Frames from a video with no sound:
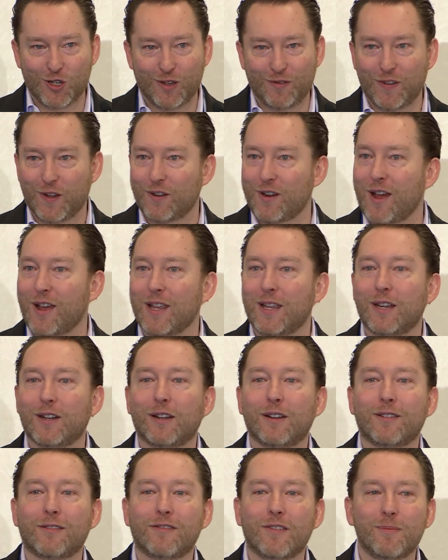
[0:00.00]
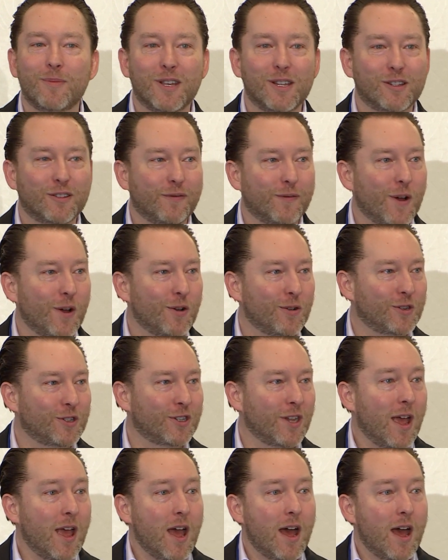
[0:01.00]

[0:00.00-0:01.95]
if you're not hearing from these folks